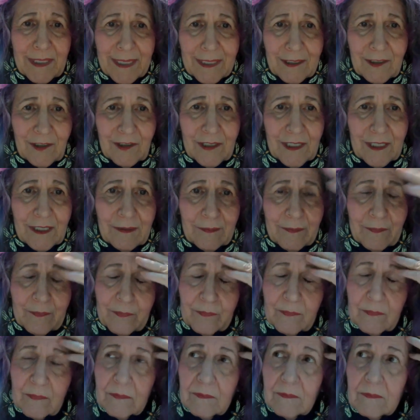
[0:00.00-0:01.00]
PhD,
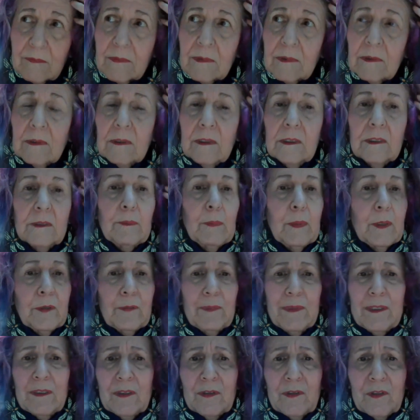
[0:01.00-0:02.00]
because
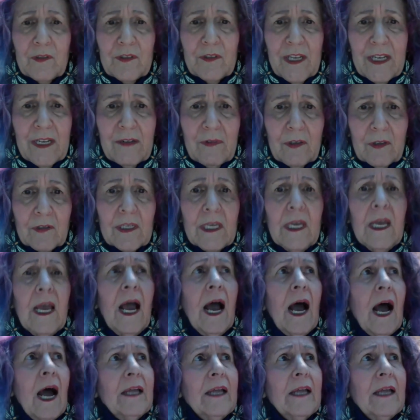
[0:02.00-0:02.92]
both my sisters have those.